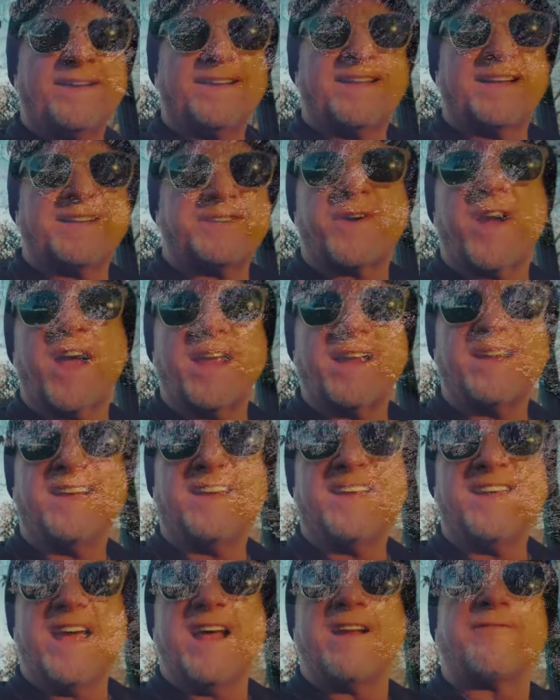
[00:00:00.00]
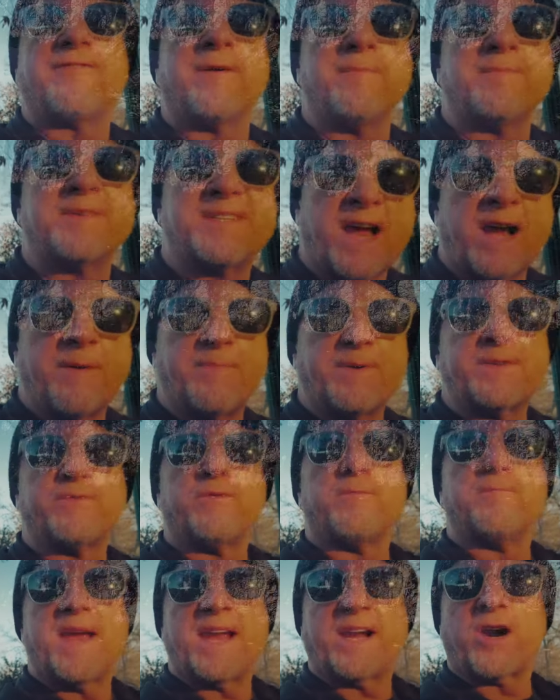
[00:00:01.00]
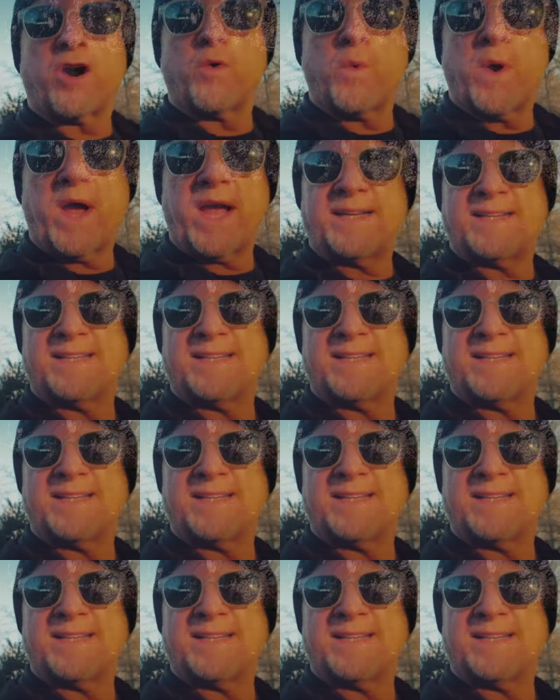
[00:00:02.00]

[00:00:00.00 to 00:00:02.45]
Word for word: That's right. And from Cyprus, we'll make our way